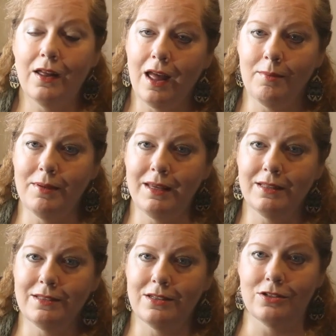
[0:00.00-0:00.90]
That
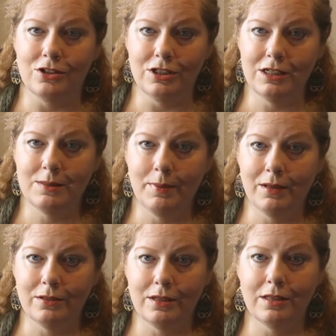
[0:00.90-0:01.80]
means she
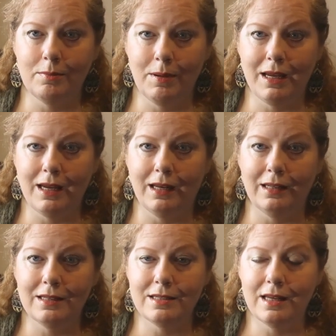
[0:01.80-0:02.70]
spilled the
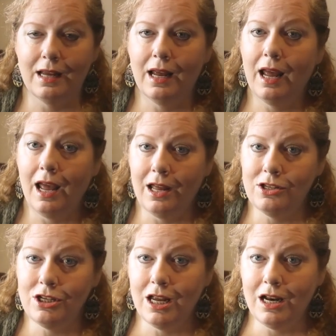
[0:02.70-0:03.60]
beans. And
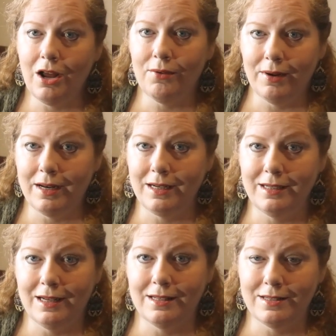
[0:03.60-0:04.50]
she had already
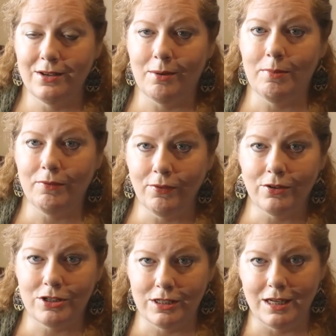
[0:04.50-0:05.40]
done so
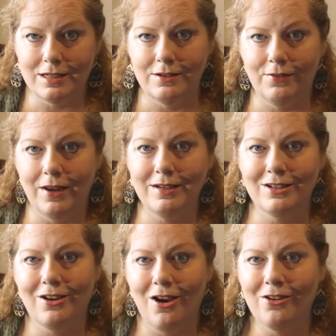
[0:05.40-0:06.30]
before she testified
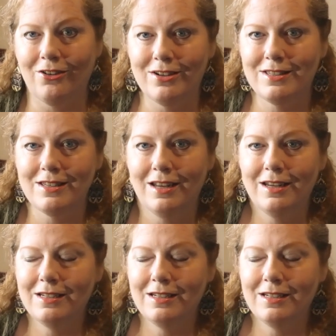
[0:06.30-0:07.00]
to Congress.